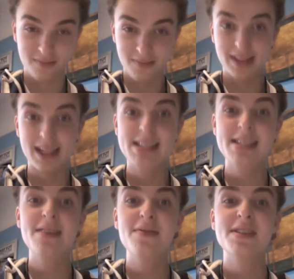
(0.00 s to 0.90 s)
Let's
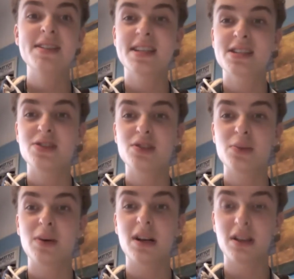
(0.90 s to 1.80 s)
see if he sticks to his
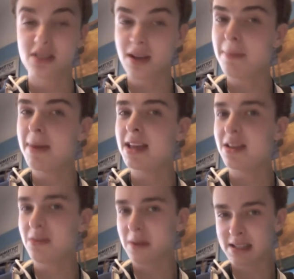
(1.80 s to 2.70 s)
word, because I bet
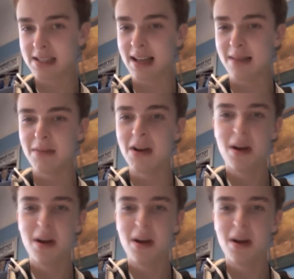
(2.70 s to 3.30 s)
you West Ham